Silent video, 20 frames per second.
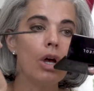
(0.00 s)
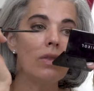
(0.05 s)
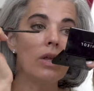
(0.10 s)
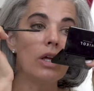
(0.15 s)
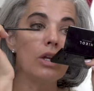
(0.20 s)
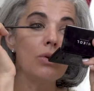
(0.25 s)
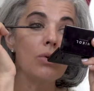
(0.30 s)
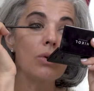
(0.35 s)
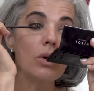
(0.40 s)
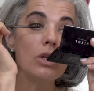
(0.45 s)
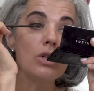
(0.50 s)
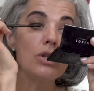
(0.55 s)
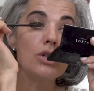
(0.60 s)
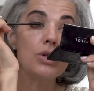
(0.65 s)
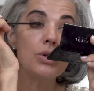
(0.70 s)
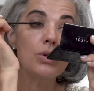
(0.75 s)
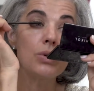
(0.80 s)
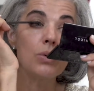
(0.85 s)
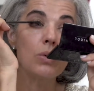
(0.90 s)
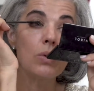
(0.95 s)
Then you can
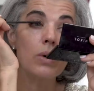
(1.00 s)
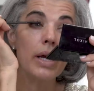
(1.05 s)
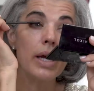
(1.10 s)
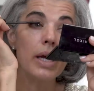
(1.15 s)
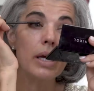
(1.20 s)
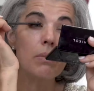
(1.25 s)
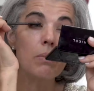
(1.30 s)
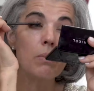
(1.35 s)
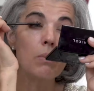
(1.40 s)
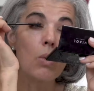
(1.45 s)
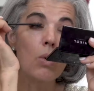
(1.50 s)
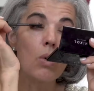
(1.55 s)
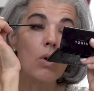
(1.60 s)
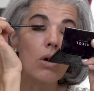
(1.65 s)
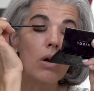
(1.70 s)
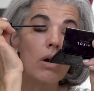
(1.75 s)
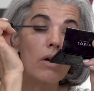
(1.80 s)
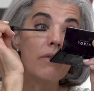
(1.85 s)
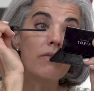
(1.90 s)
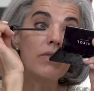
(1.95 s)
do it
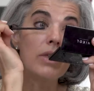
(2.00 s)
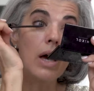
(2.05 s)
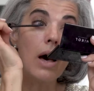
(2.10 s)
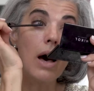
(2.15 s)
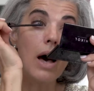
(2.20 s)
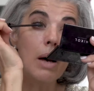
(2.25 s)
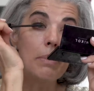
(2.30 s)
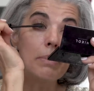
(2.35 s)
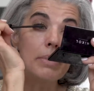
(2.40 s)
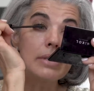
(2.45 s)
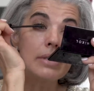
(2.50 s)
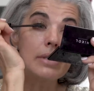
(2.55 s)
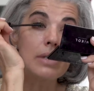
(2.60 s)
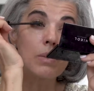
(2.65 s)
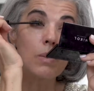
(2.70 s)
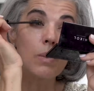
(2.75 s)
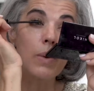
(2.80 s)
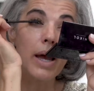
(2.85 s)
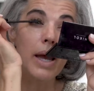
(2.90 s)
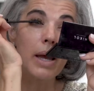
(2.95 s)
more of the
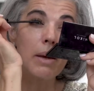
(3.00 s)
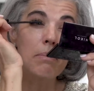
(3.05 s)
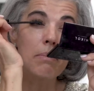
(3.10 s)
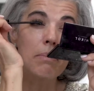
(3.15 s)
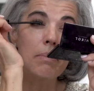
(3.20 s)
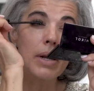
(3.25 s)
opposite way.